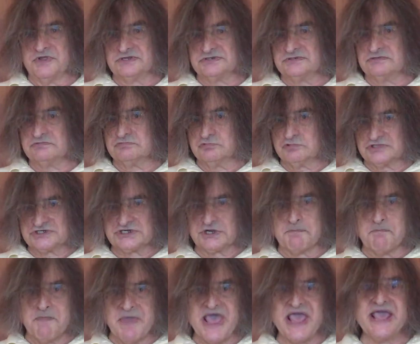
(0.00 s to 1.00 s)
This was
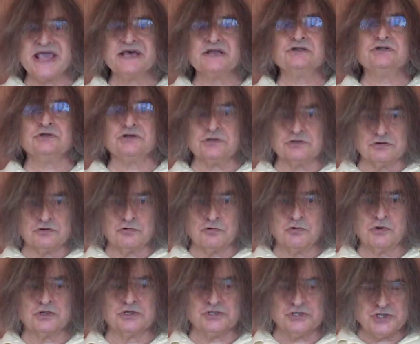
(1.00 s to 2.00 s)
a man
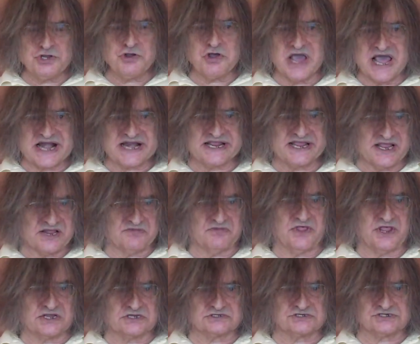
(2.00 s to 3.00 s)
who knew how to get
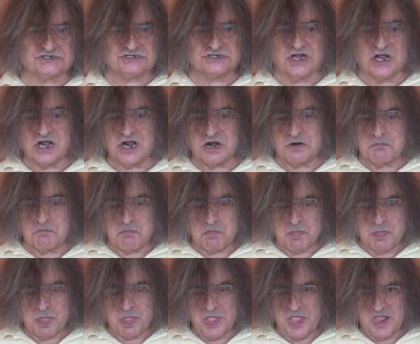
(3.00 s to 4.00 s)
things done.
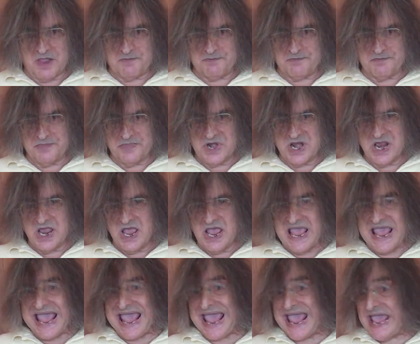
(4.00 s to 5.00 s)

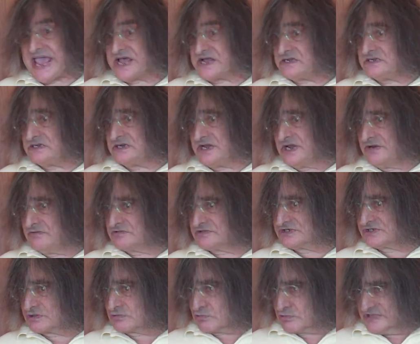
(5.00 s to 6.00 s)
And he
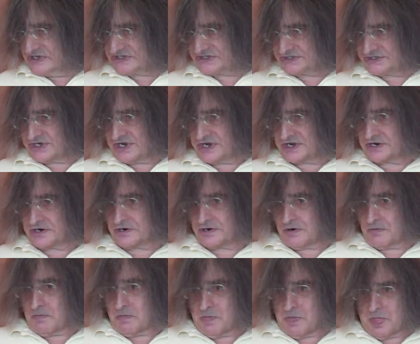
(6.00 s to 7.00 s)
was a risk
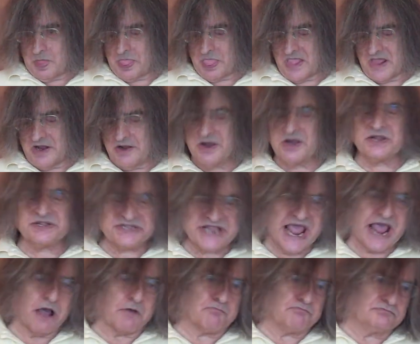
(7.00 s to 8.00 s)
taker.
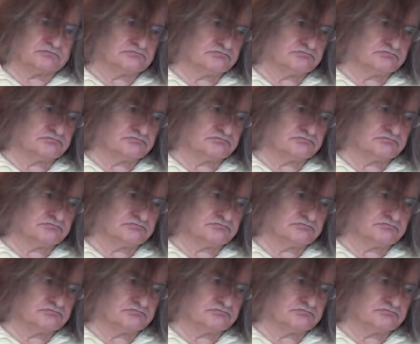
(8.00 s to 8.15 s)
Now,